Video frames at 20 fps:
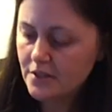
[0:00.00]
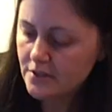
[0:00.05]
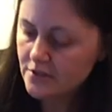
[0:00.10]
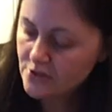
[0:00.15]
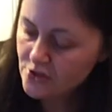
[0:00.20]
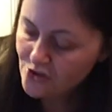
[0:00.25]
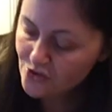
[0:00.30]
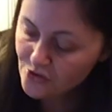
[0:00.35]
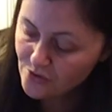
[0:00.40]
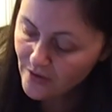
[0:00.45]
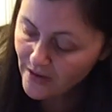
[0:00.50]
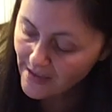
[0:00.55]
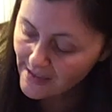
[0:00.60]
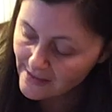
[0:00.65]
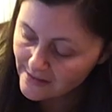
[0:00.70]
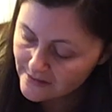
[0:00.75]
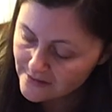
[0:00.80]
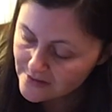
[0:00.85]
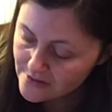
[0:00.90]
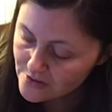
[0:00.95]

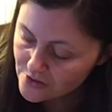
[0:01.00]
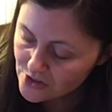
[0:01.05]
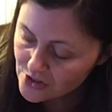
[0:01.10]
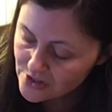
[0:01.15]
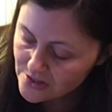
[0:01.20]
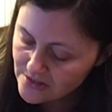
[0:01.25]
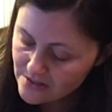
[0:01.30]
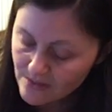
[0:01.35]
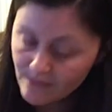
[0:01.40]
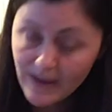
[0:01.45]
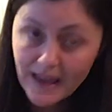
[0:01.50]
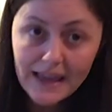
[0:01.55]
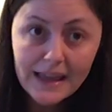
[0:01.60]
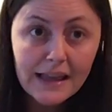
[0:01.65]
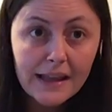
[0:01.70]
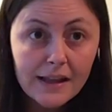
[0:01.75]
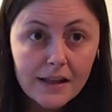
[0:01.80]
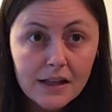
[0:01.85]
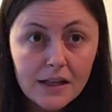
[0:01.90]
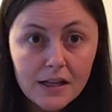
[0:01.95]
strands just to make
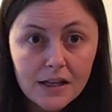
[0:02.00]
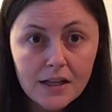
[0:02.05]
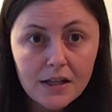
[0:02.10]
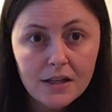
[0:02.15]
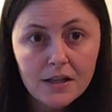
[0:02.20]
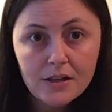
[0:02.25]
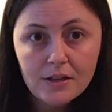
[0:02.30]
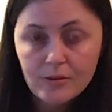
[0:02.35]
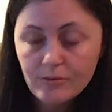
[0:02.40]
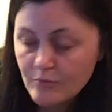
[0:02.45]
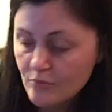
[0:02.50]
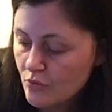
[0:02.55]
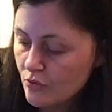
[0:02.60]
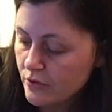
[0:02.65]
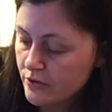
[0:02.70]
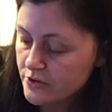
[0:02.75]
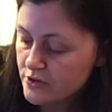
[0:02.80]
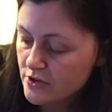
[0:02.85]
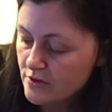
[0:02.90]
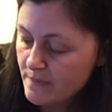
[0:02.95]
it
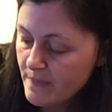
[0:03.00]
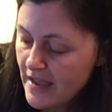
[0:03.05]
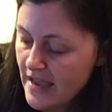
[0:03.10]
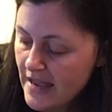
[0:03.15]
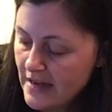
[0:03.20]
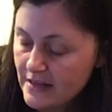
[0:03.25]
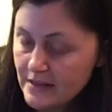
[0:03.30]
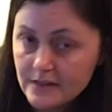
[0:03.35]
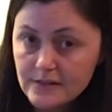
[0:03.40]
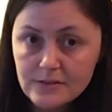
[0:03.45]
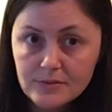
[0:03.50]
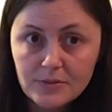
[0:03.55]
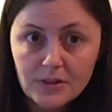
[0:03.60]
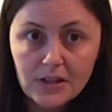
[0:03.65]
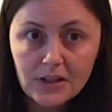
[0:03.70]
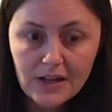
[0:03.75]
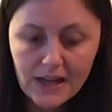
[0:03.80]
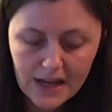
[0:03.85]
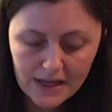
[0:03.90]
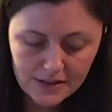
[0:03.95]
more dramatic. So I'm
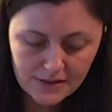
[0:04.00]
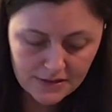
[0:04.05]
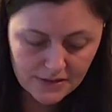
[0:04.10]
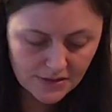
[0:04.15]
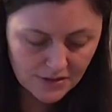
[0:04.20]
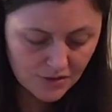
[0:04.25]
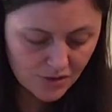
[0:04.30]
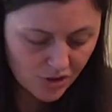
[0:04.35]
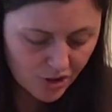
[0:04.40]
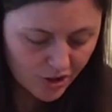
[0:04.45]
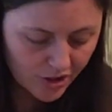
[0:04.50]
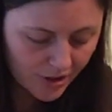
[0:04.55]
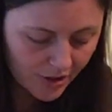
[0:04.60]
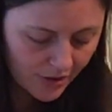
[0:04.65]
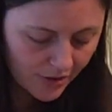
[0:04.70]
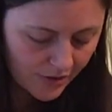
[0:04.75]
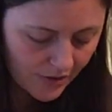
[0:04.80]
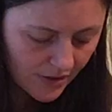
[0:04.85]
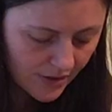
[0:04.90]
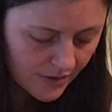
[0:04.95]
gonna have
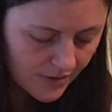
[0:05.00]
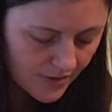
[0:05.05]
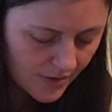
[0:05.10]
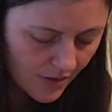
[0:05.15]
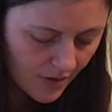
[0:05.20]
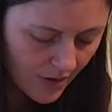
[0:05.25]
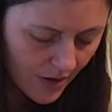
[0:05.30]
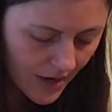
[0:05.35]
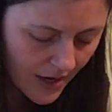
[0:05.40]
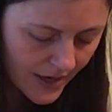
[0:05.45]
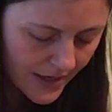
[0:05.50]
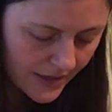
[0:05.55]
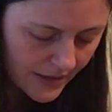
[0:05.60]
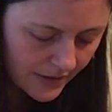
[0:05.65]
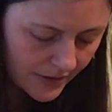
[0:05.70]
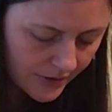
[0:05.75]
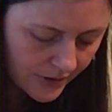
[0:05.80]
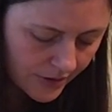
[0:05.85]
turn those on,